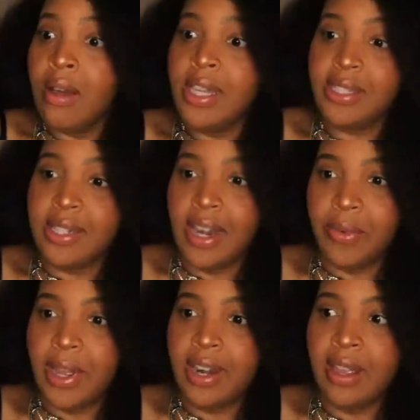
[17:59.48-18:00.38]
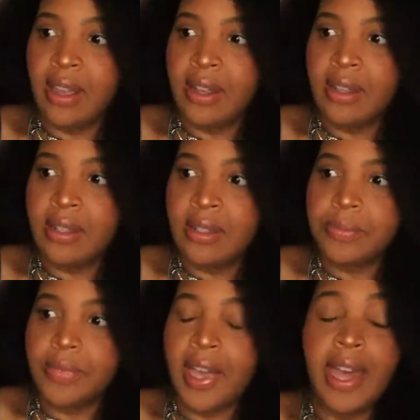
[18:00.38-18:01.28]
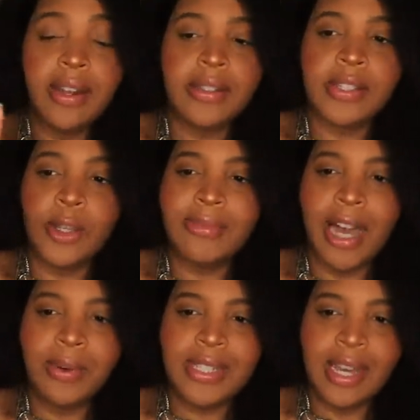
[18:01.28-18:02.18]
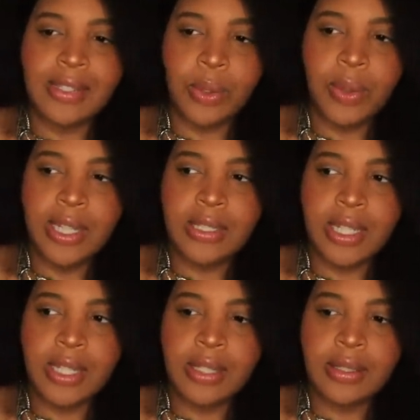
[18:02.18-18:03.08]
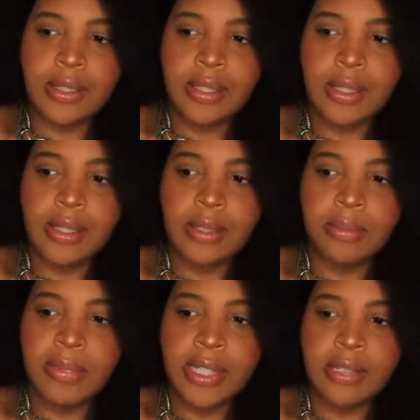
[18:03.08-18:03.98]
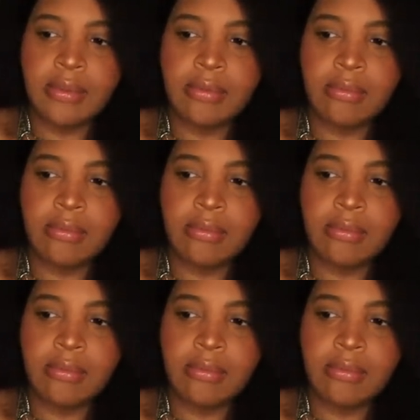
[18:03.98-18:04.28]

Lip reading: He's dead already. I didn't assume y'all would die so quickly, but...